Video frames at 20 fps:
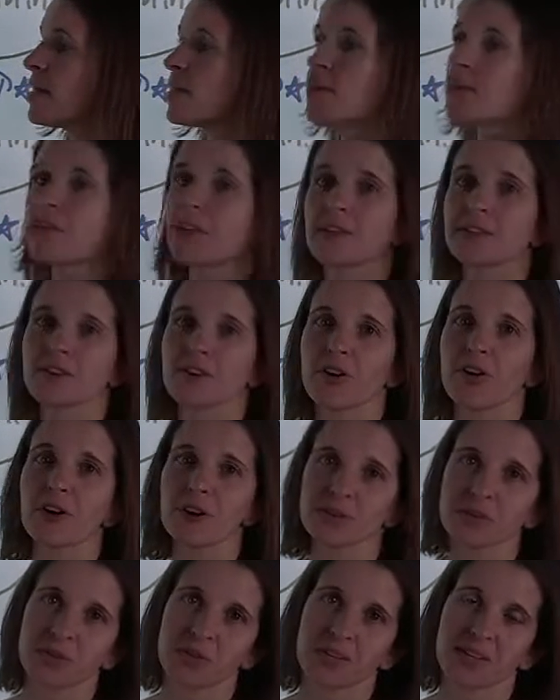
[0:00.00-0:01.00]
then you're
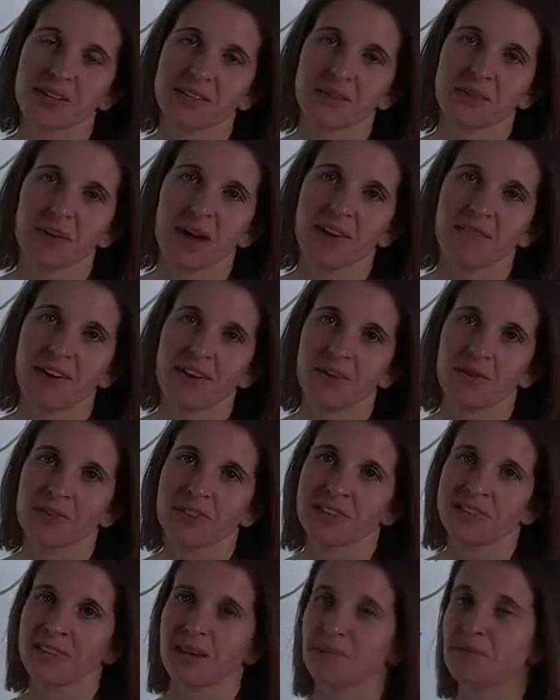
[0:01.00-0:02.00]
also getting the y value
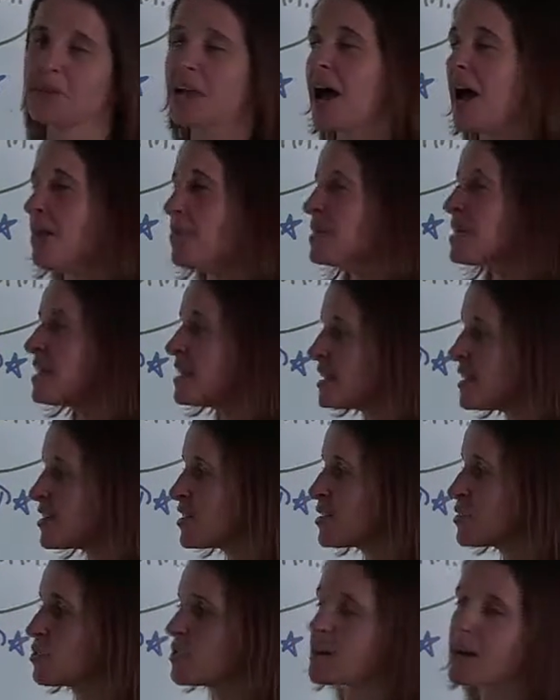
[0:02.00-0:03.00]
at the same time.
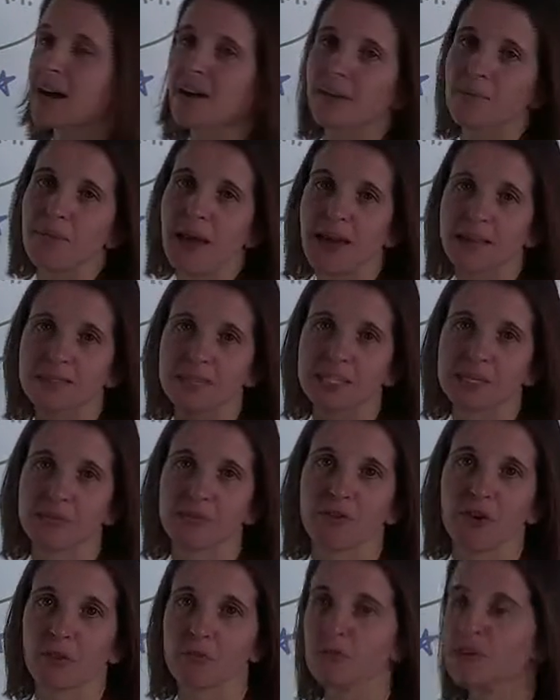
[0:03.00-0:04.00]
Here, we're kind of back to some
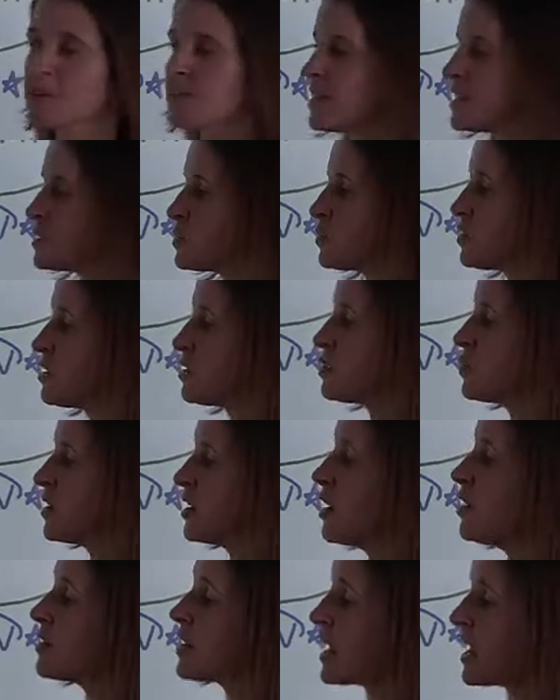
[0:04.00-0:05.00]
of our previous work
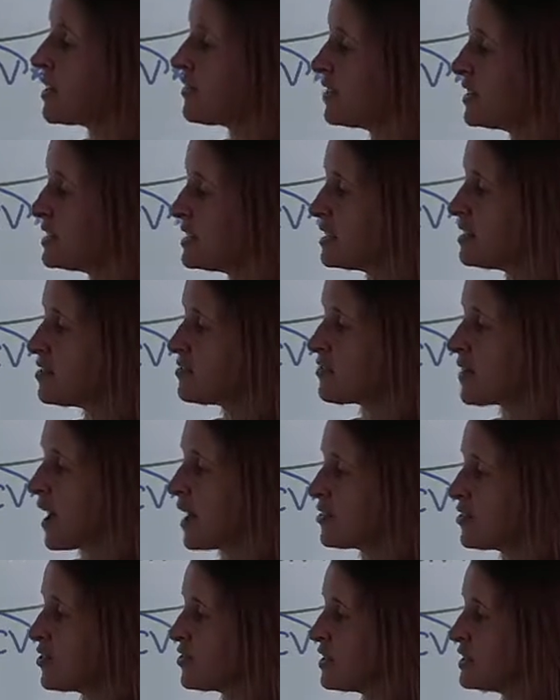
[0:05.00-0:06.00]
where, okay, I've
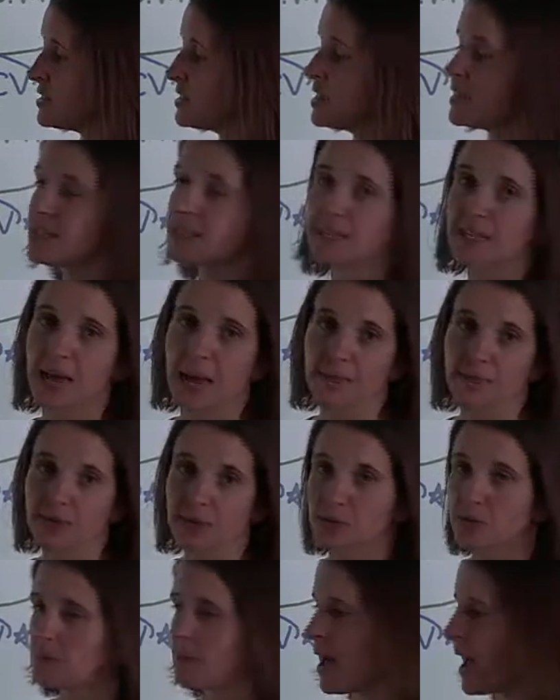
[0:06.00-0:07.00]
identified that this is an
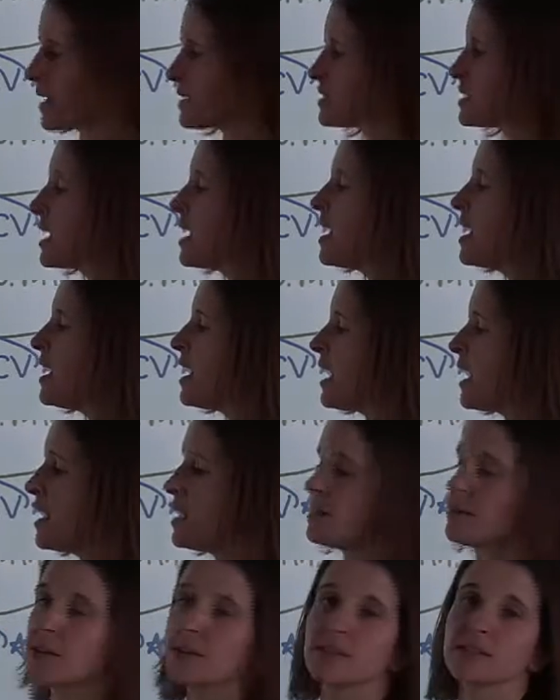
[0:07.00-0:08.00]
absolute max,
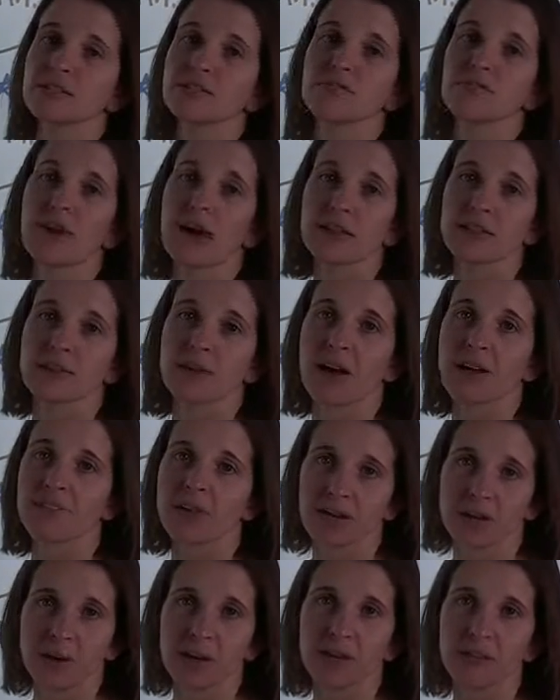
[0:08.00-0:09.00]
and then to find the y
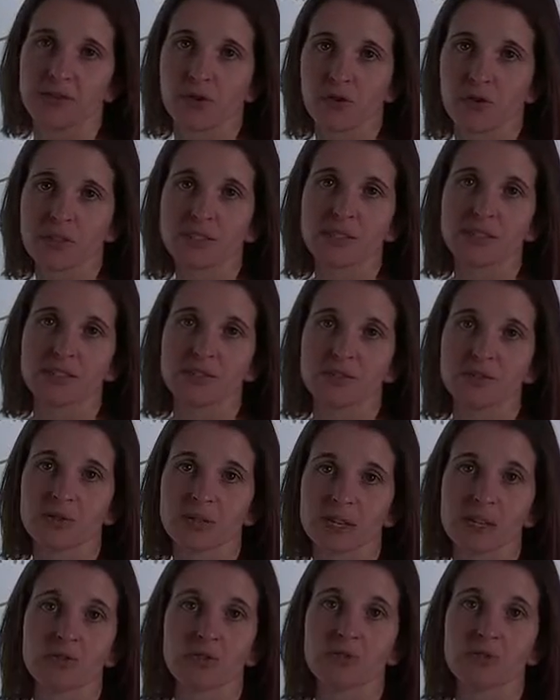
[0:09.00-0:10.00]
value, I, of course, need to use the